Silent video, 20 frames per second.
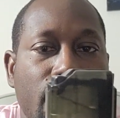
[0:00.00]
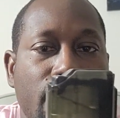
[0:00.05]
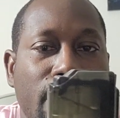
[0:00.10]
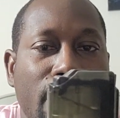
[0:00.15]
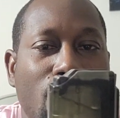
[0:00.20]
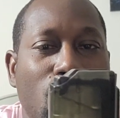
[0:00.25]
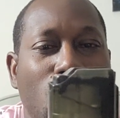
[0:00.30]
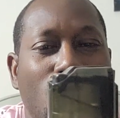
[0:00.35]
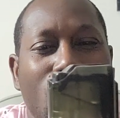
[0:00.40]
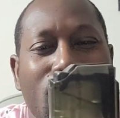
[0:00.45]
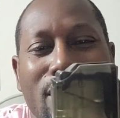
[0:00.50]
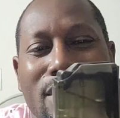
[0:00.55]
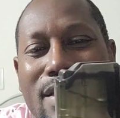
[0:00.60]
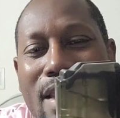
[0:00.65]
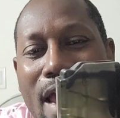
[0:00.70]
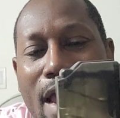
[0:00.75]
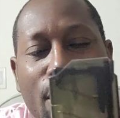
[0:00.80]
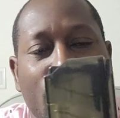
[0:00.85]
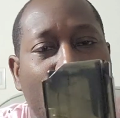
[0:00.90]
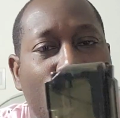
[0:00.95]
They weren't
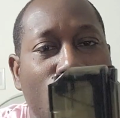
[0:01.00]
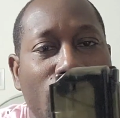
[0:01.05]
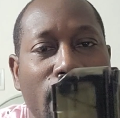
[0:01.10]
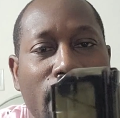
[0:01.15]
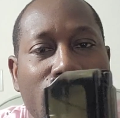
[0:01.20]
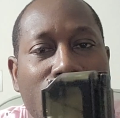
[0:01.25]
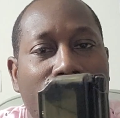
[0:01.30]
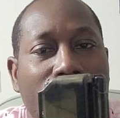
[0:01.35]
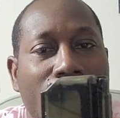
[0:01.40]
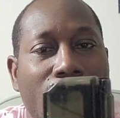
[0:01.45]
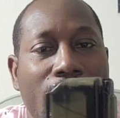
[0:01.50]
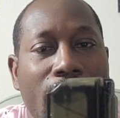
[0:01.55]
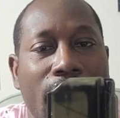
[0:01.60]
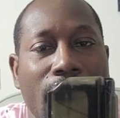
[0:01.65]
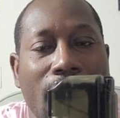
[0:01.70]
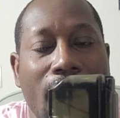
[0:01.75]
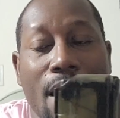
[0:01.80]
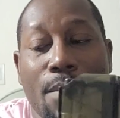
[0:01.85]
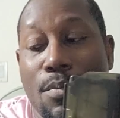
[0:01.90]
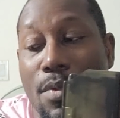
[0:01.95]
that great,
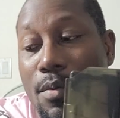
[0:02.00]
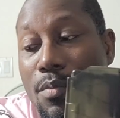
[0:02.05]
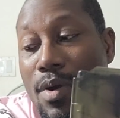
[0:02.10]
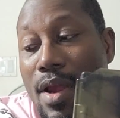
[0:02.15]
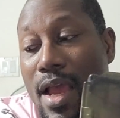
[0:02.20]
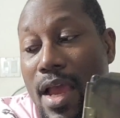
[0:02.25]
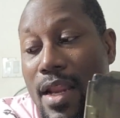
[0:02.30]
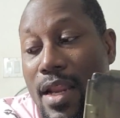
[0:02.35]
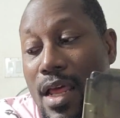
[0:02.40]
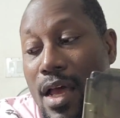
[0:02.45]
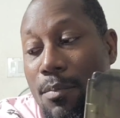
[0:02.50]
and I remember I had